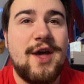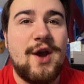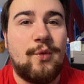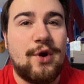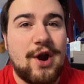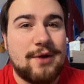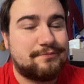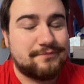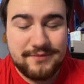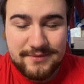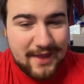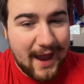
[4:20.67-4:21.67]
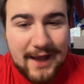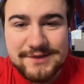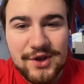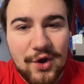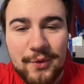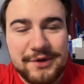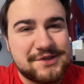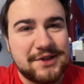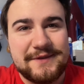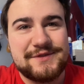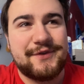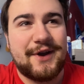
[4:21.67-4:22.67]
where, as always, the
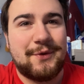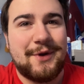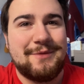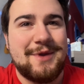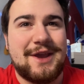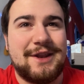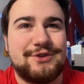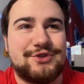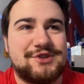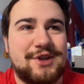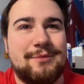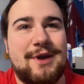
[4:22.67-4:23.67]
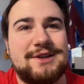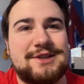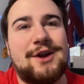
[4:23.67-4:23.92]
Leafs find a way to make it interesting, man.